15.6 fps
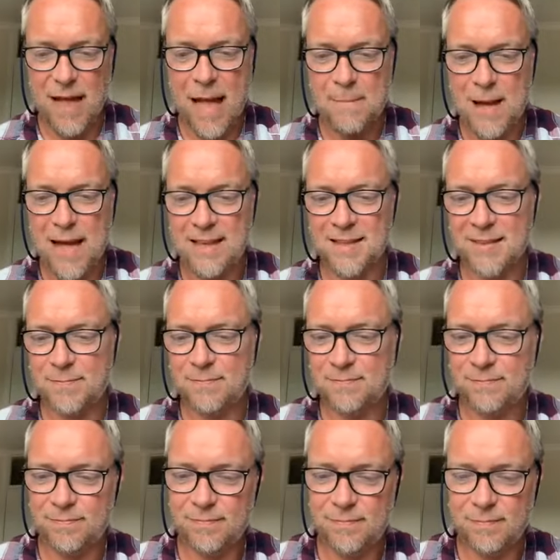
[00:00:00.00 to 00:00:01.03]
MS
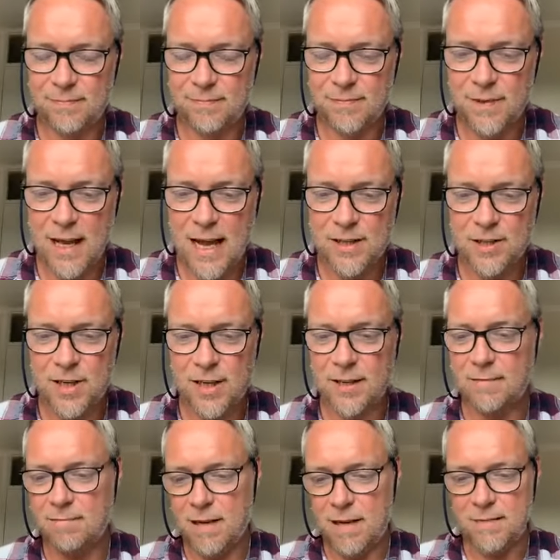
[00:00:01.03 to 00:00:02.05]
and
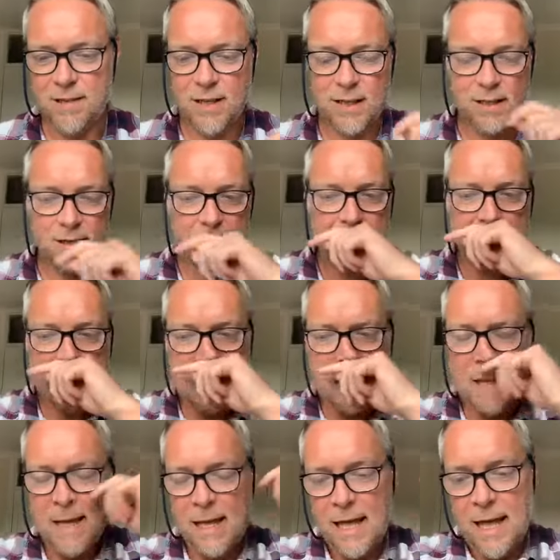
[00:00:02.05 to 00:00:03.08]
she lives in England.
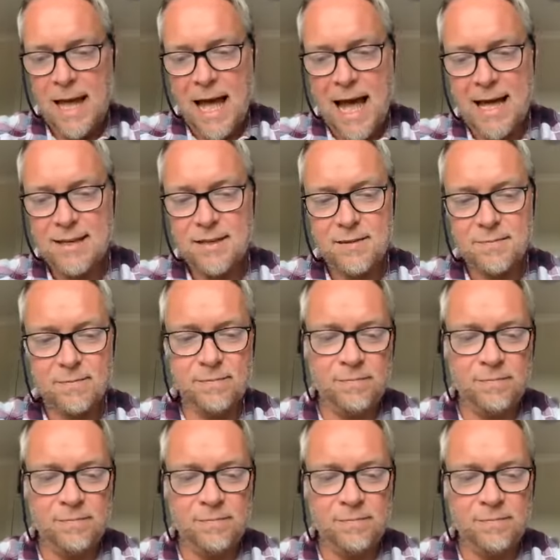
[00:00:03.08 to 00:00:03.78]
And